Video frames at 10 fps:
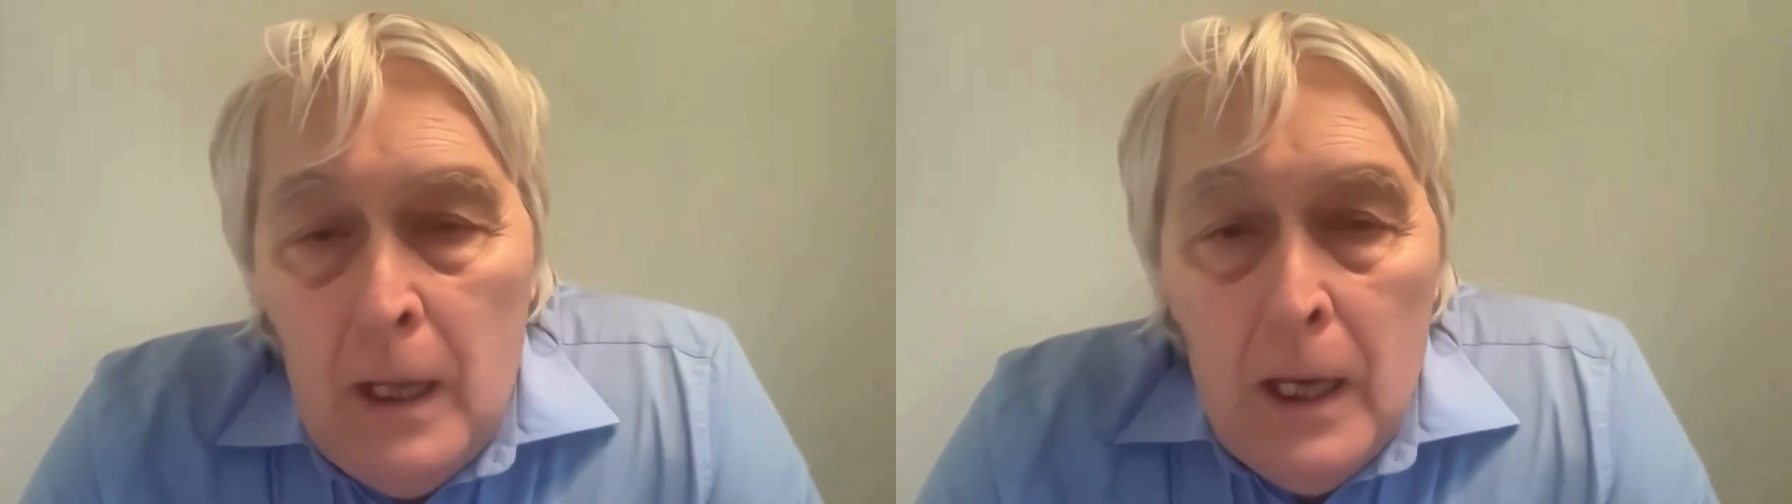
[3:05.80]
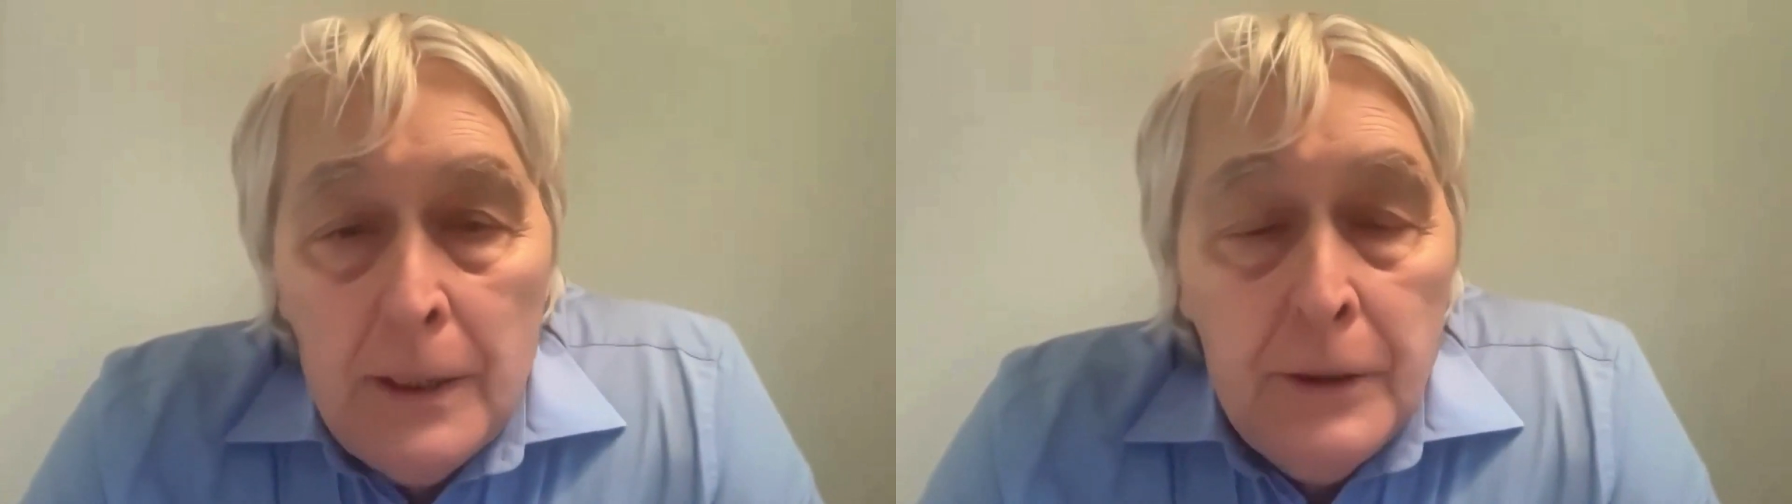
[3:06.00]

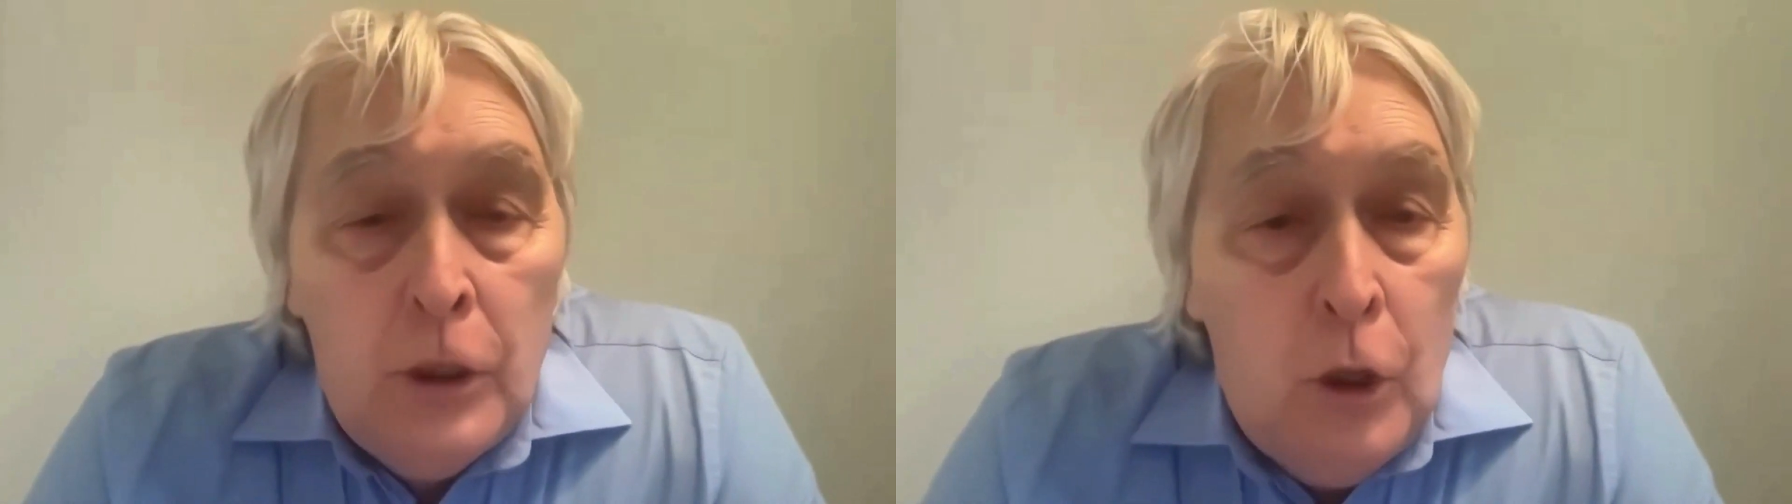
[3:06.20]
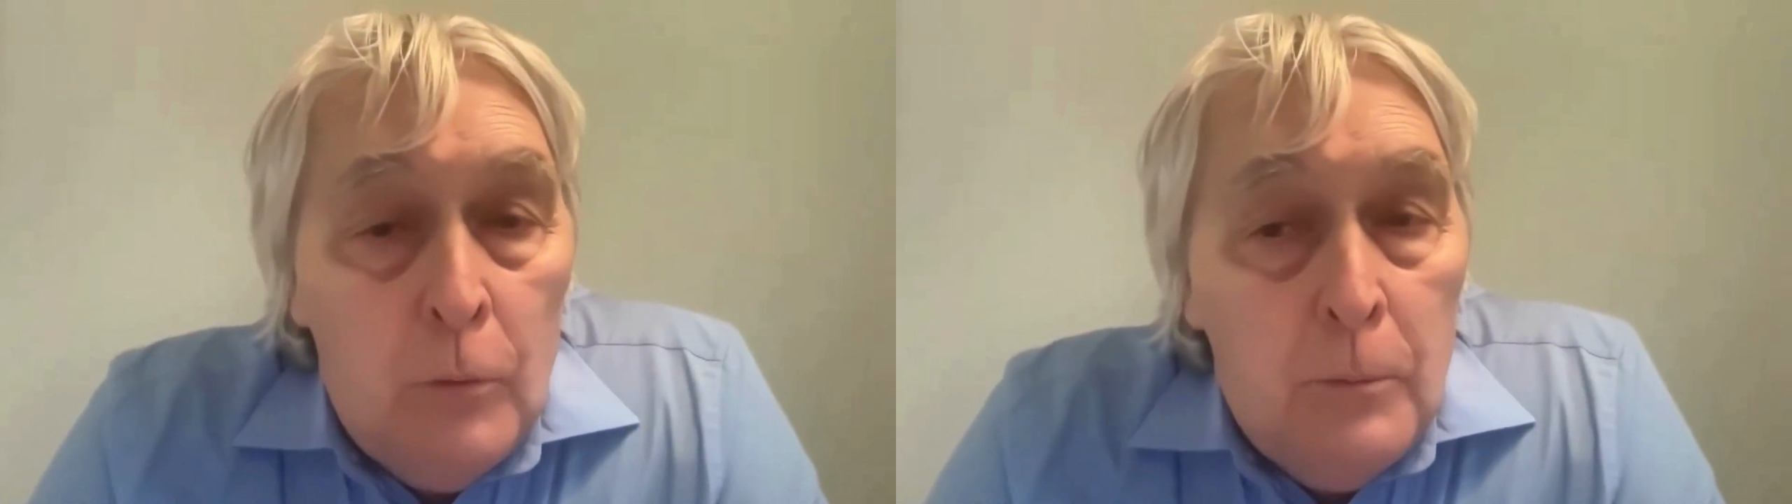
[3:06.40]
and a
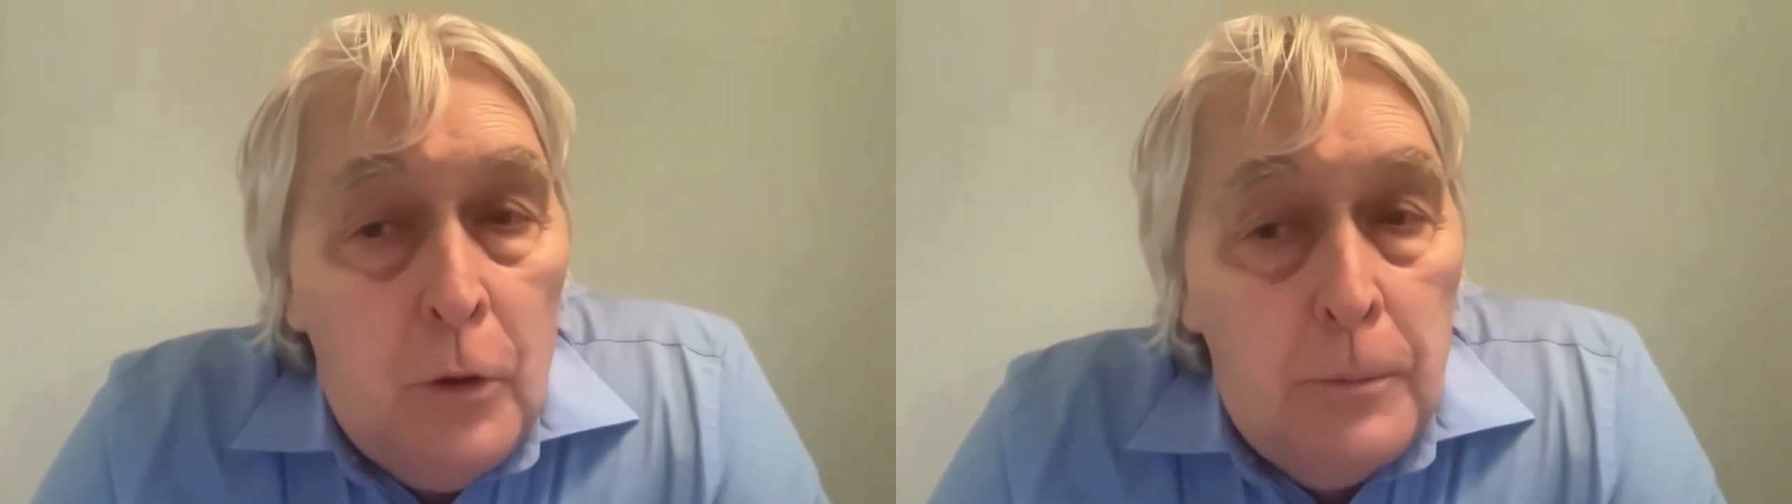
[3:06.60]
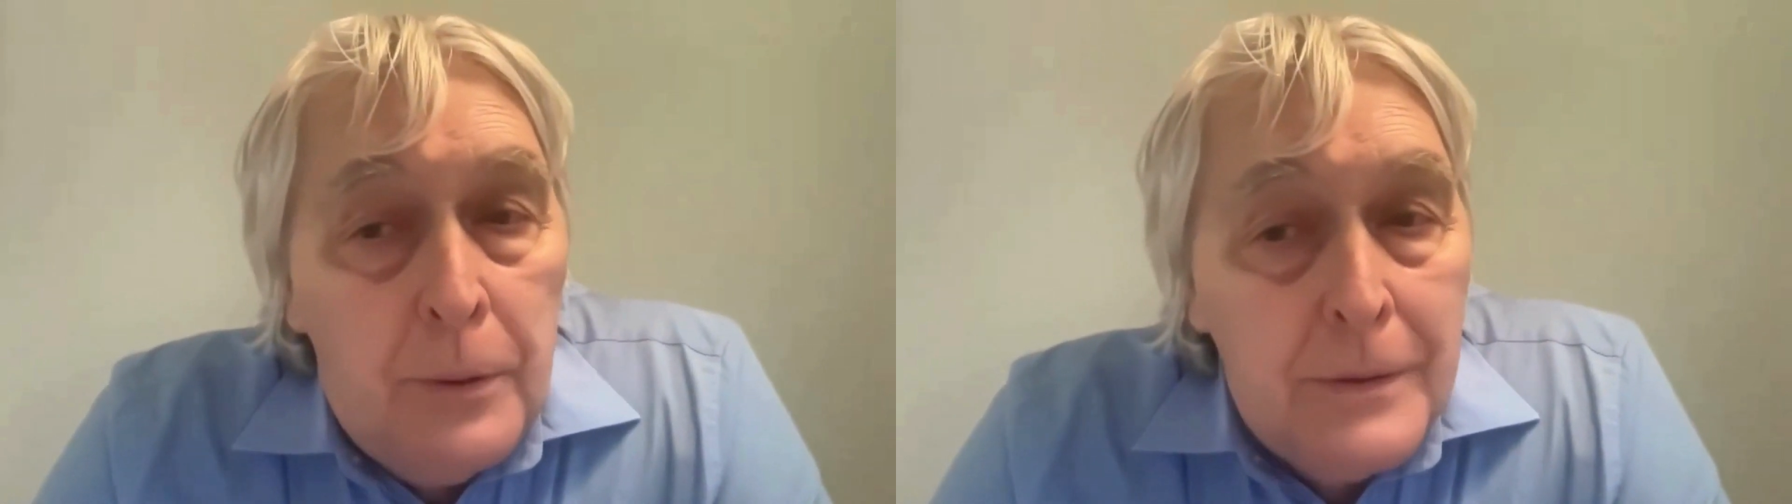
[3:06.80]
lot
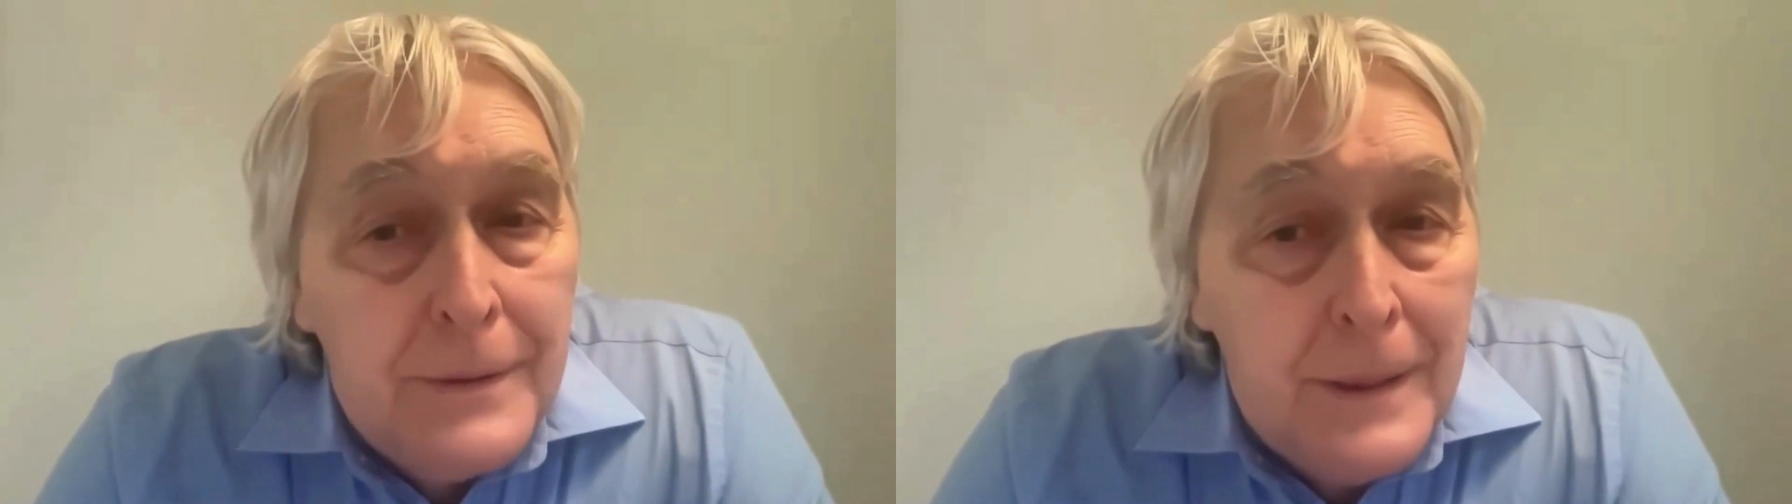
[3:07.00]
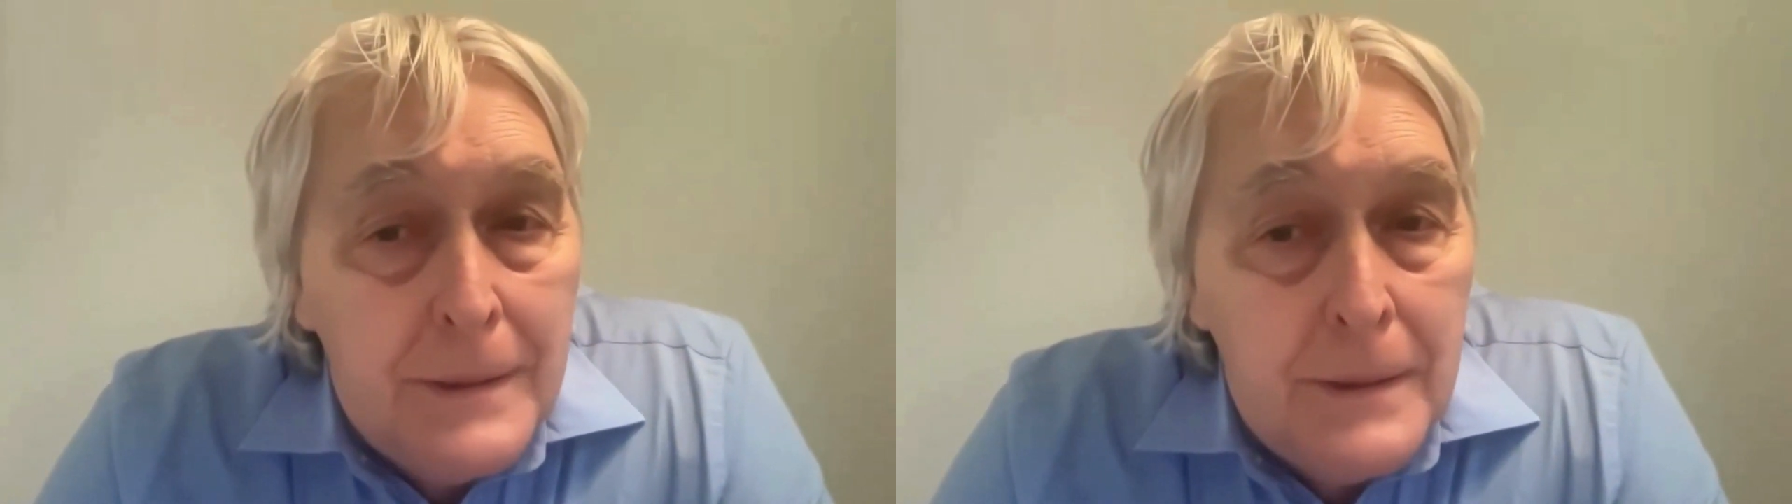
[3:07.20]
more
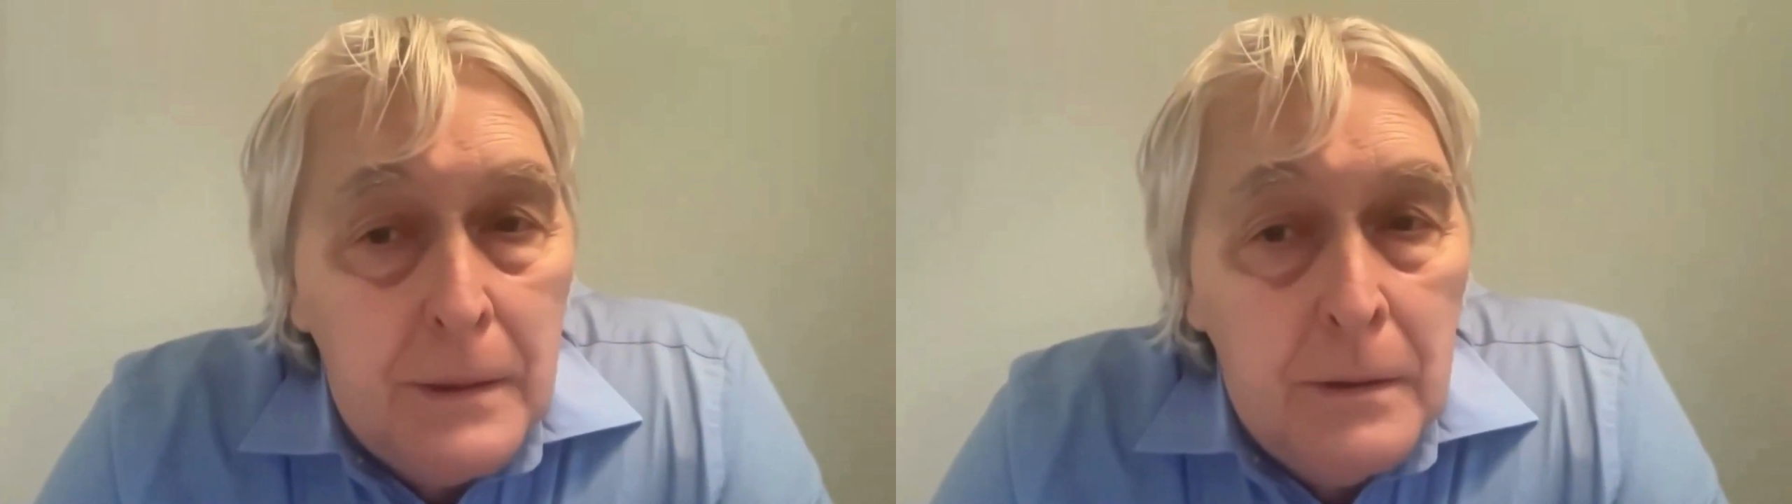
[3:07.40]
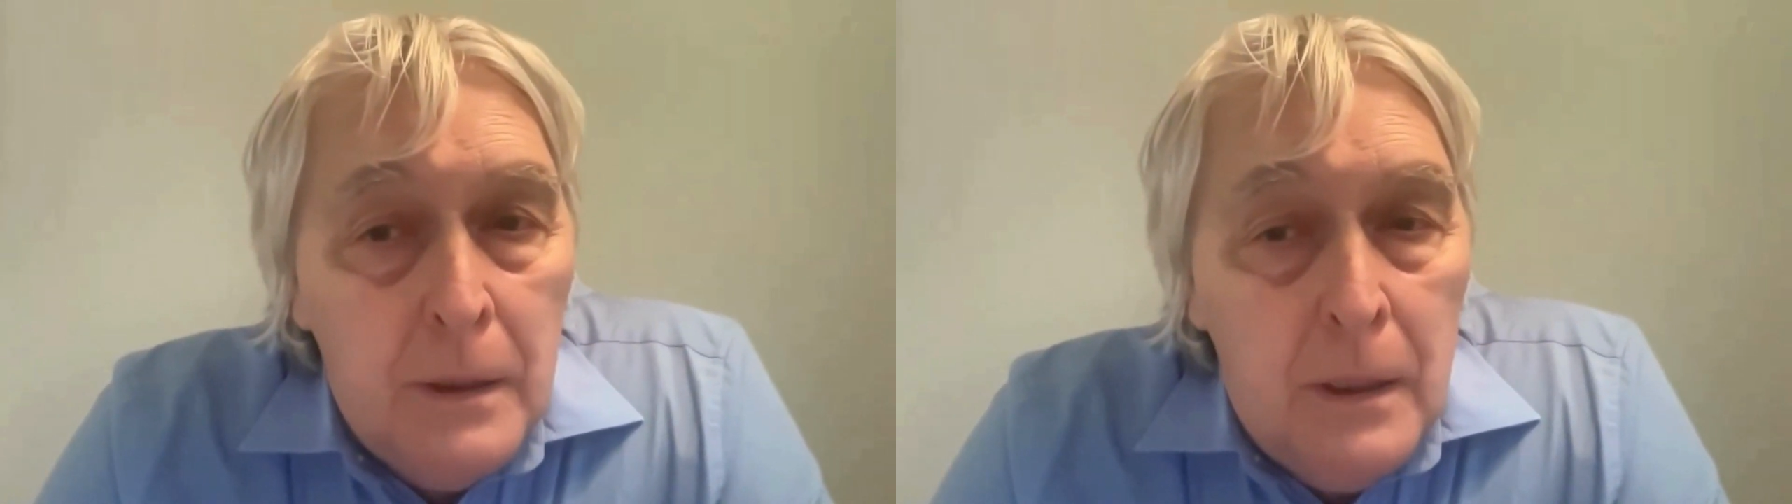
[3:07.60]
processing